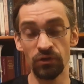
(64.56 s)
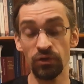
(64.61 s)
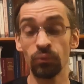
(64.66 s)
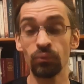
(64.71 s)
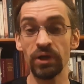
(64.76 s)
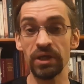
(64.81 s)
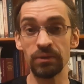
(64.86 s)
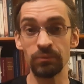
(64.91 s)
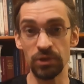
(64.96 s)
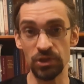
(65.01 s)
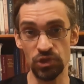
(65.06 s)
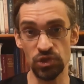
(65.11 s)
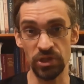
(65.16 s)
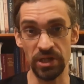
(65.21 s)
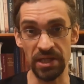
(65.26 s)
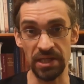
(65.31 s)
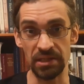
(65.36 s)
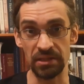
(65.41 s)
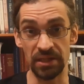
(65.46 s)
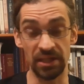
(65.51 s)
the way we
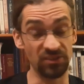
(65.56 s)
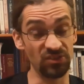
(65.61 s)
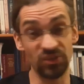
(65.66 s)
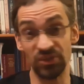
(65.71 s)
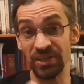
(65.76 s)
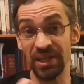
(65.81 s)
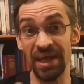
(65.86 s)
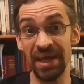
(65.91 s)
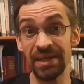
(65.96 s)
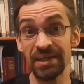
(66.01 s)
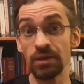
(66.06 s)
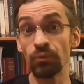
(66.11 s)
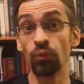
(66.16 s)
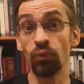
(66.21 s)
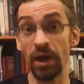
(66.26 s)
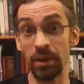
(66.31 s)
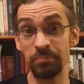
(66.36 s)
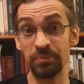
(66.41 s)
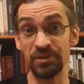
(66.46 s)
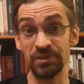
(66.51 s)
train and on any
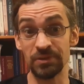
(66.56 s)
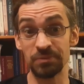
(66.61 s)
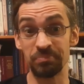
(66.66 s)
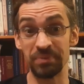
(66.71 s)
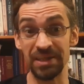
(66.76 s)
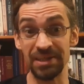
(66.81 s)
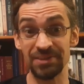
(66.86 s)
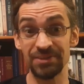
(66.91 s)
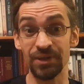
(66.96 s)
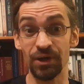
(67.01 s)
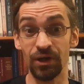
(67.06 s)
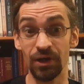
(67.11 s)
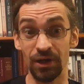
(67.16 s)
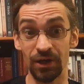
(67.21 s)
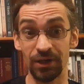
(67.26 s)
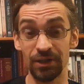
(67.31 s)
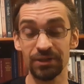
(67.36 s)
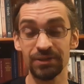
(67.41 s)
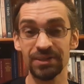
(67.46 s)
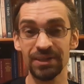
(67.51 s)
weapons-based
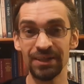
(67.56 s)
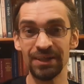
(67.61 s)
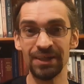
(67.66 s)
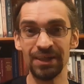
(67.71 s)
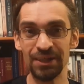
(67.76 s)
art.